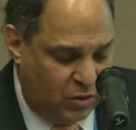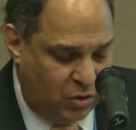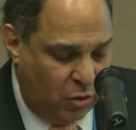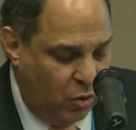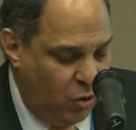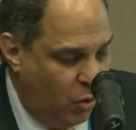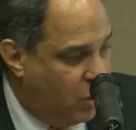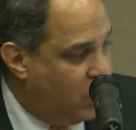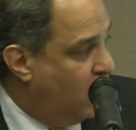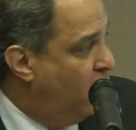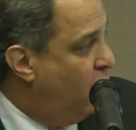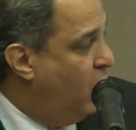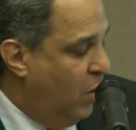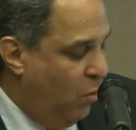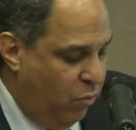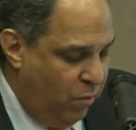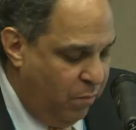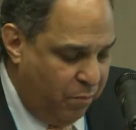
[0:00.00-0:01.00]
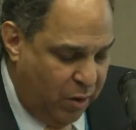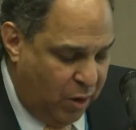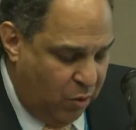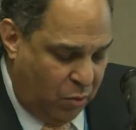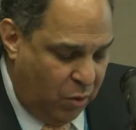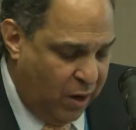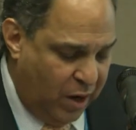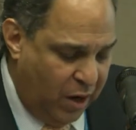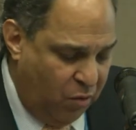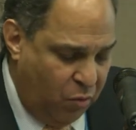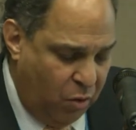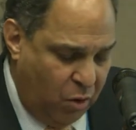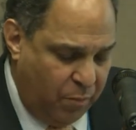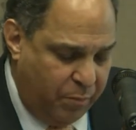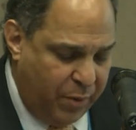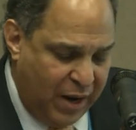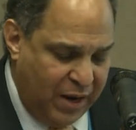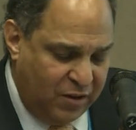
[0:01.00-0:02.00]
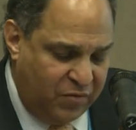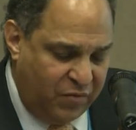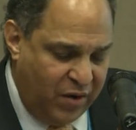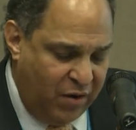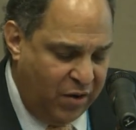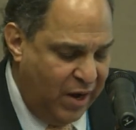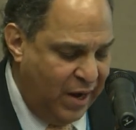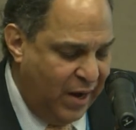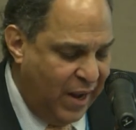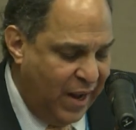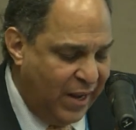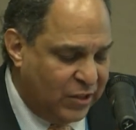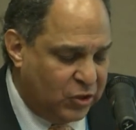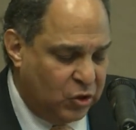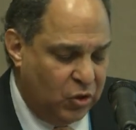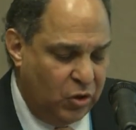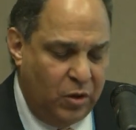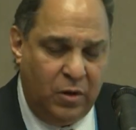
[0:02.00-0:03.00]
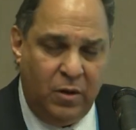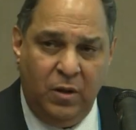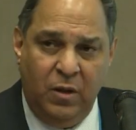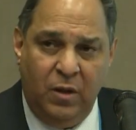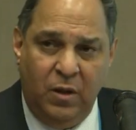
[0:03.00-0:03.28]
you can read what I wrote. By its very nature,